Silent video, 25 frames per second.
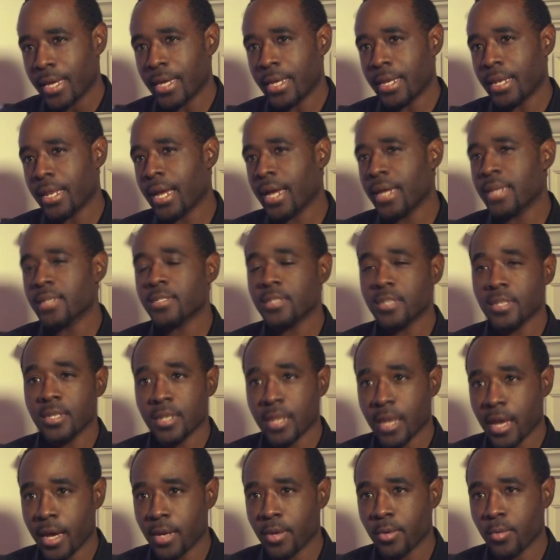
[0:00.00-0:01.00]
In
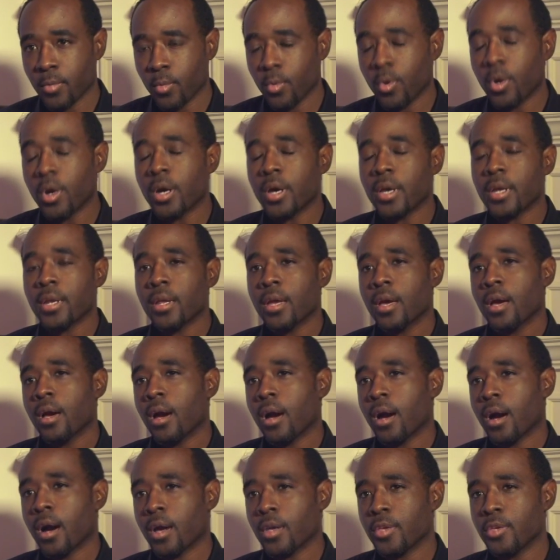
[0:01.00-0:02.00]
1991,
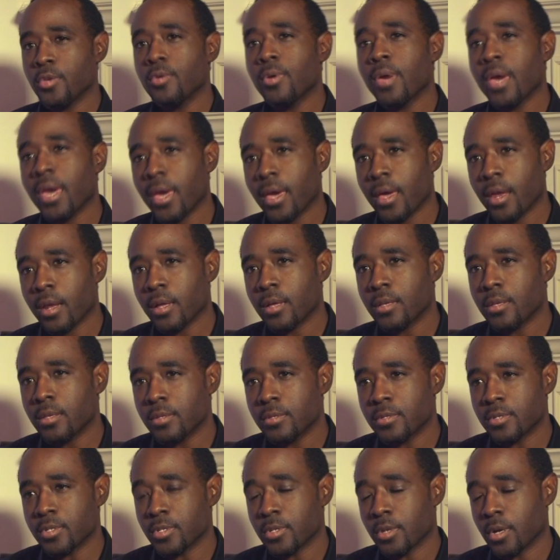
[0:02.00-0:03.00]
you had
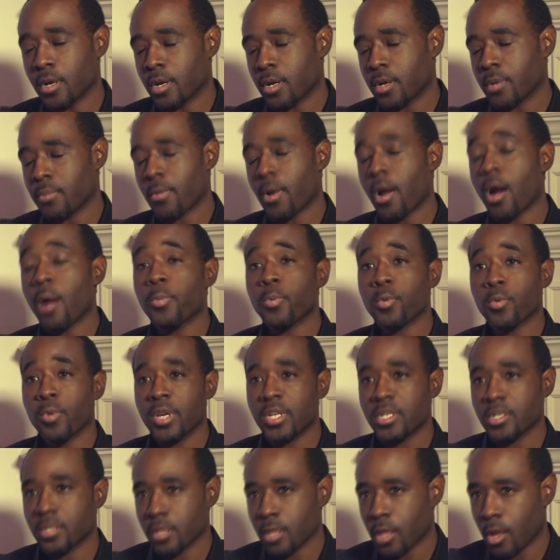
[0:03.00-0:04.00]
this,
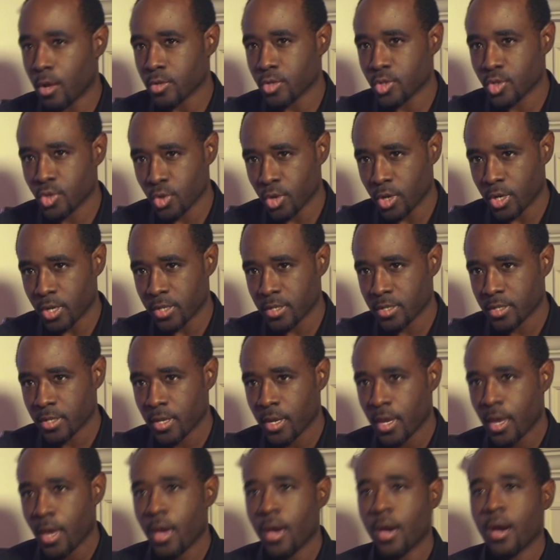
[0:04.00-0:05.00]
Operation Lost Trust.